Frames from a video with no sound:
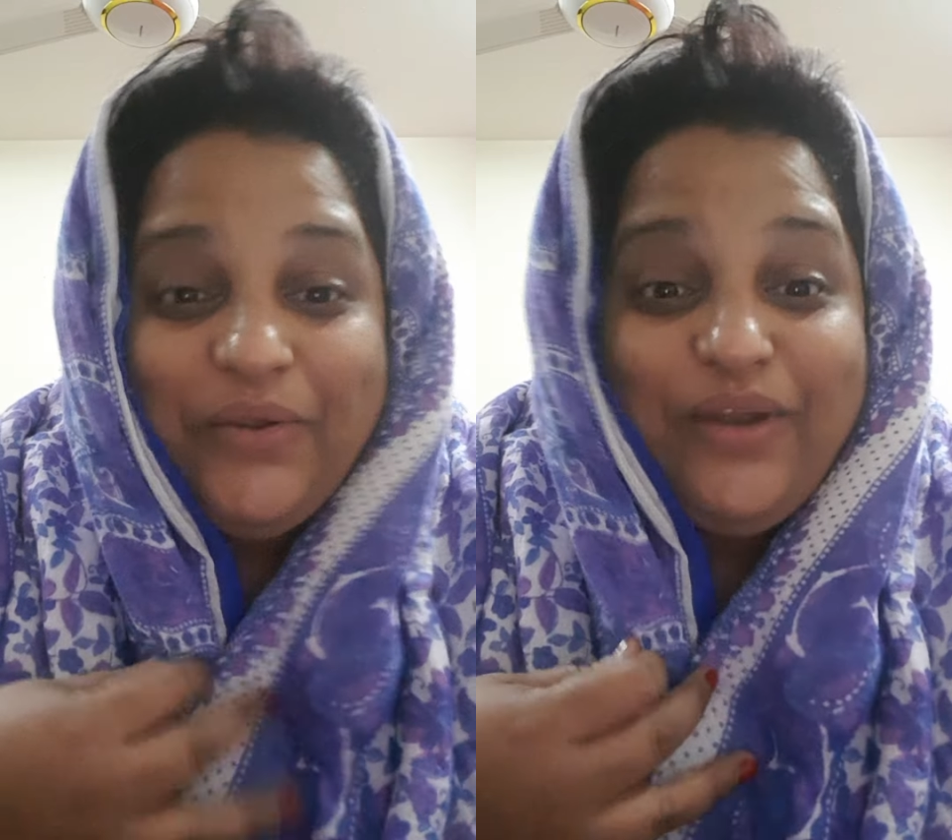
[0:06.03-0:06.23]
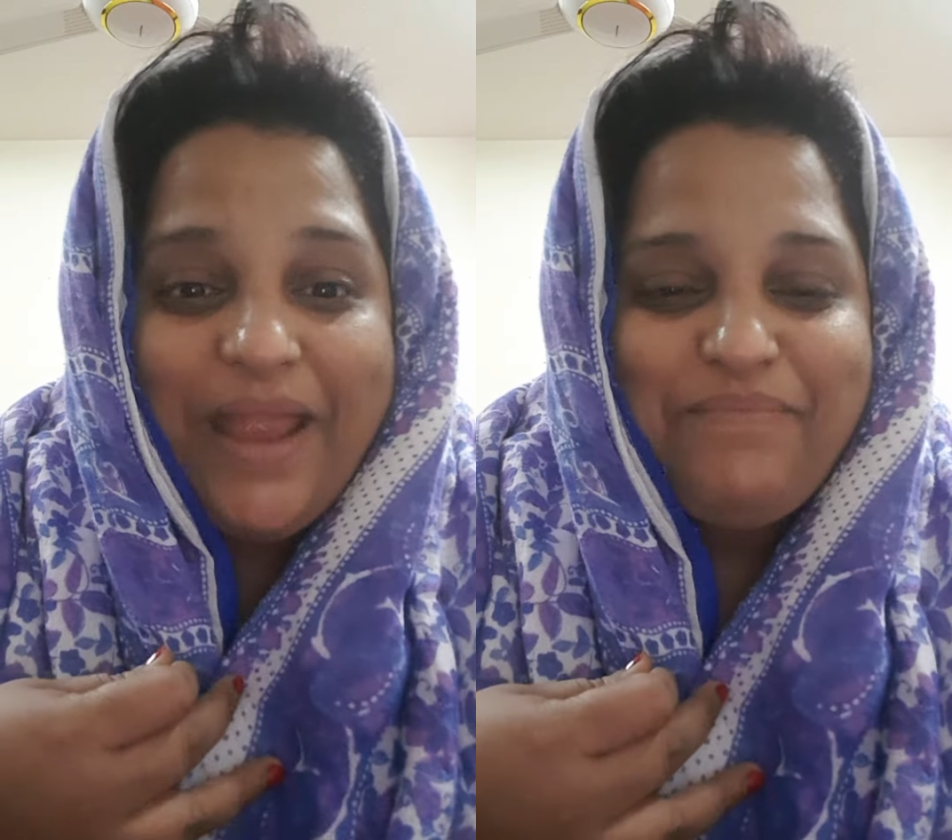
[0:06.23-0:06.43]

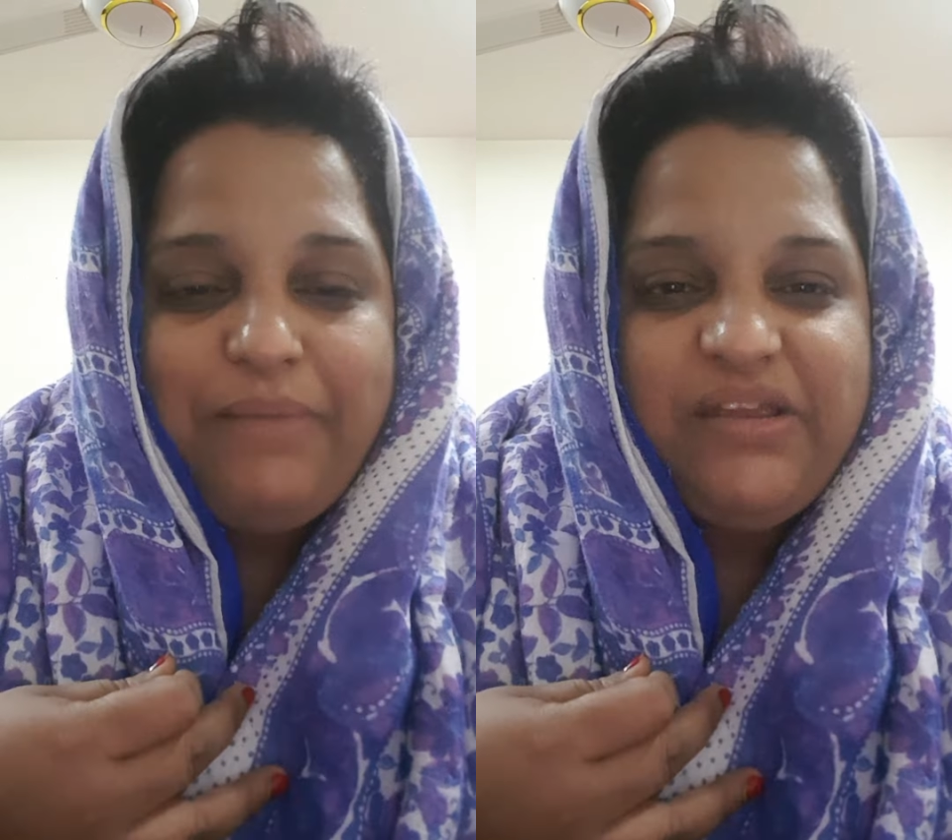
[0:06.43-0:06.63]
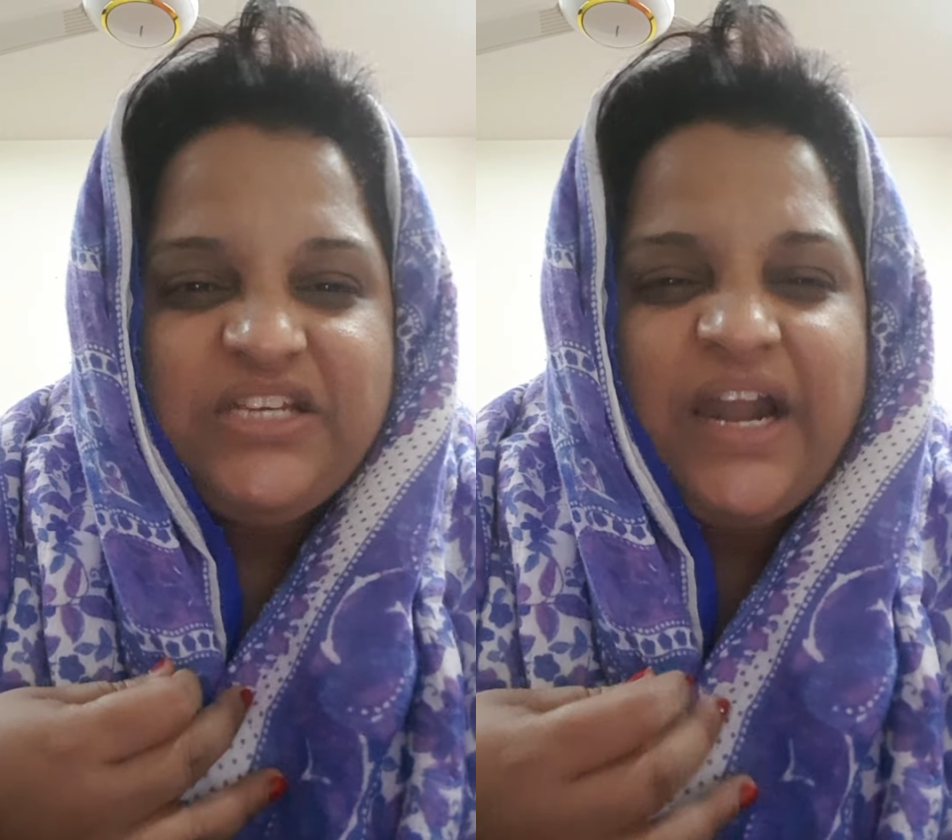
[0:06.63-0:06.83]
you like
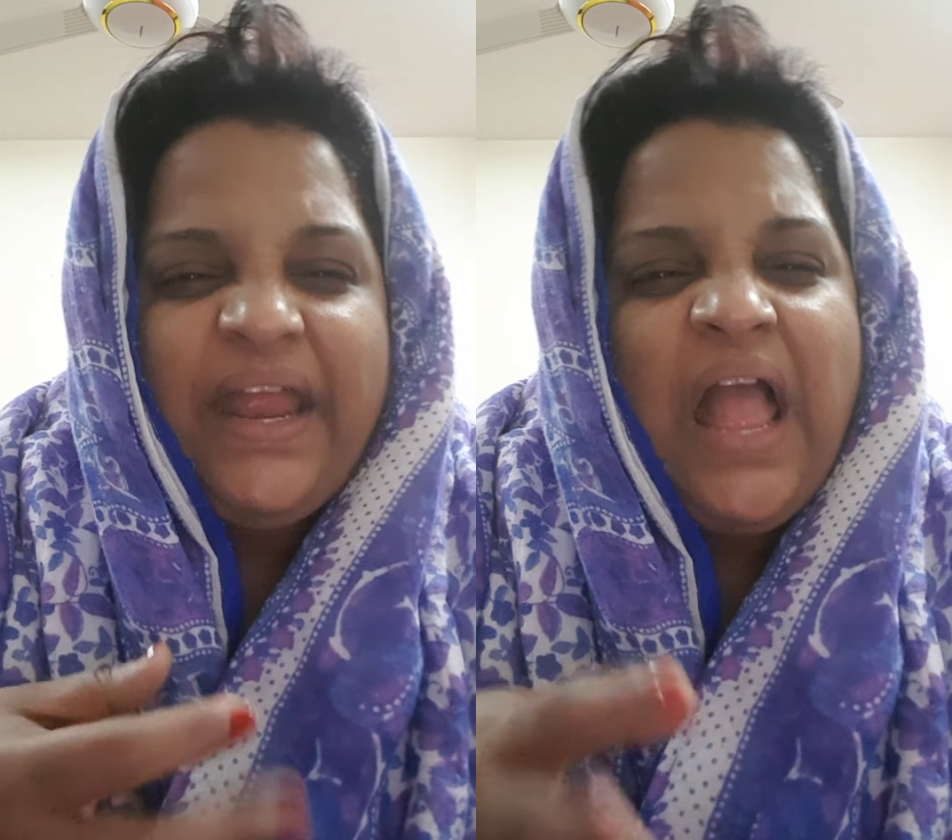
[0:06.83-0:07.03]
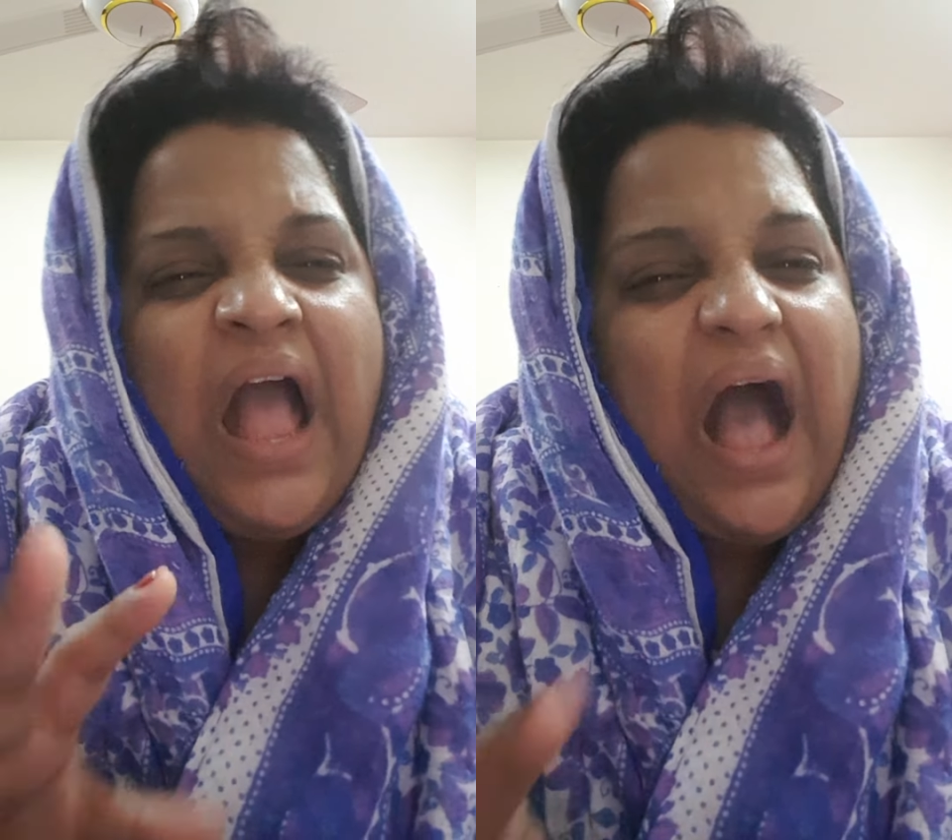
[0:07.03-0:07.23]
my
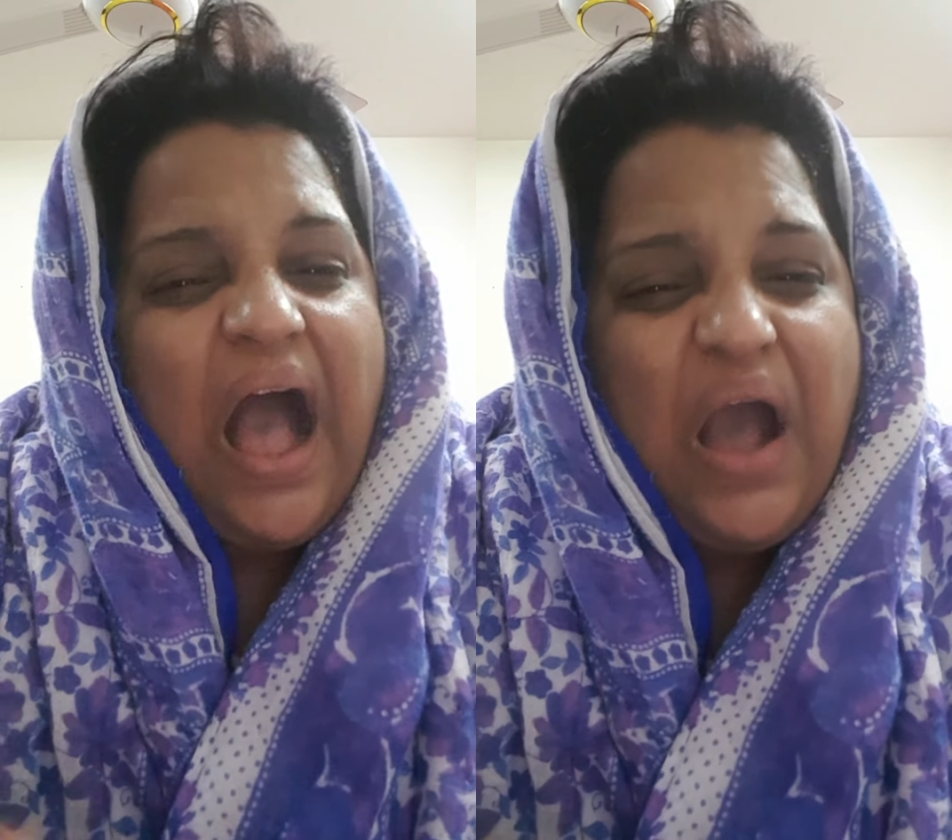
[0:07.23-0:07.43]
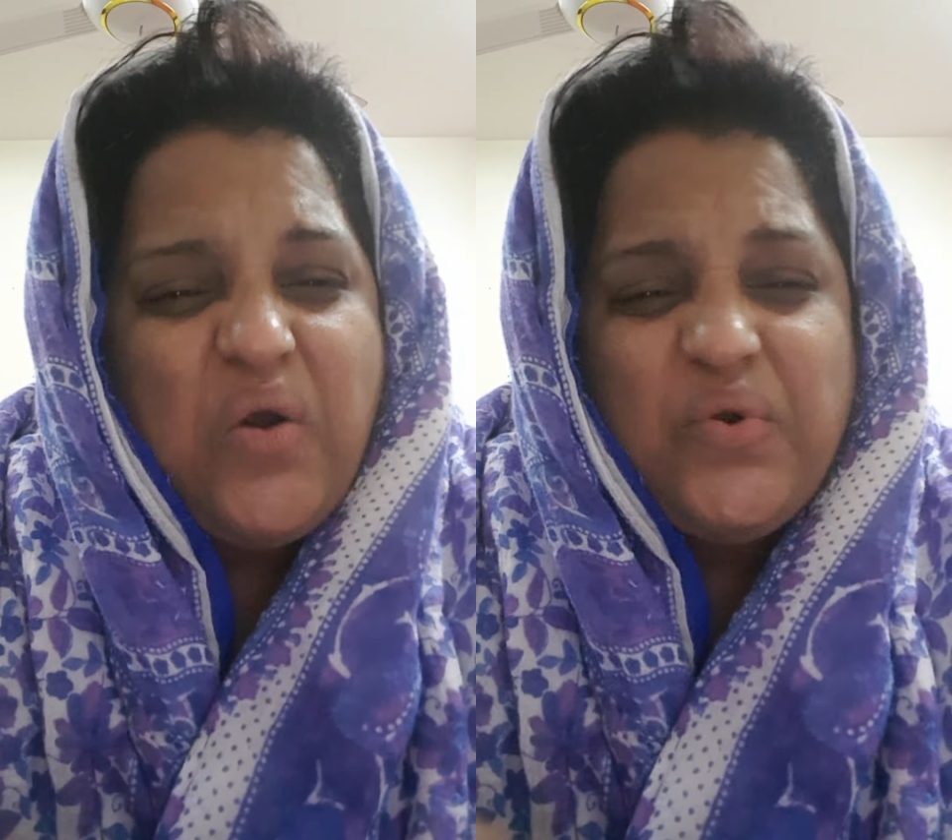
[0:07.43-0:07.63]
bishane i